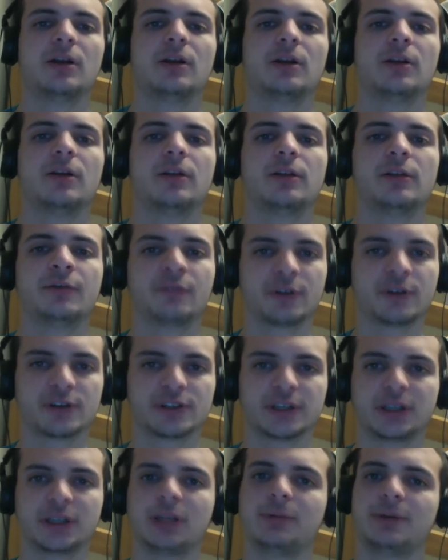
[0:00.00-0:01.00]
The first
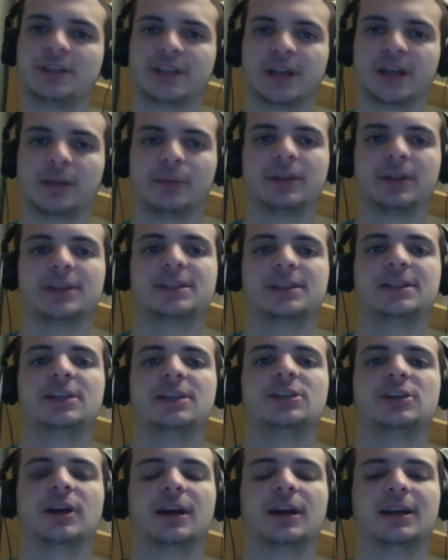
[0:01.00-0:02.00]
thing to be said about the Sea
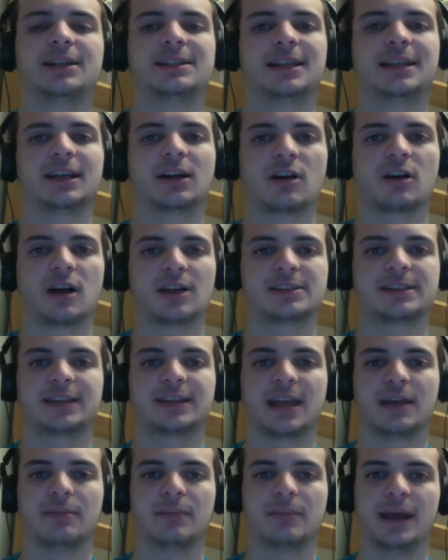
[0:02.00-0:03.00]
Giant is that it costs
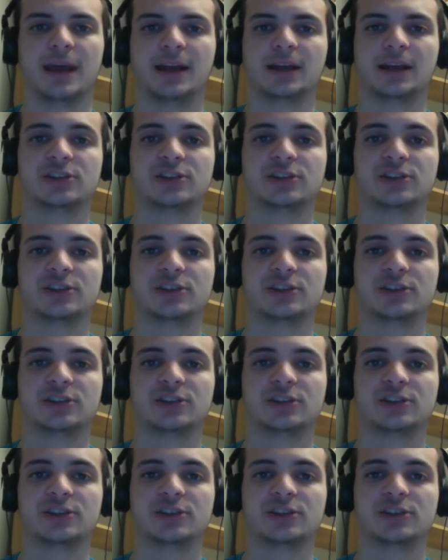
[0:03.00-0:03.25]
10 mana,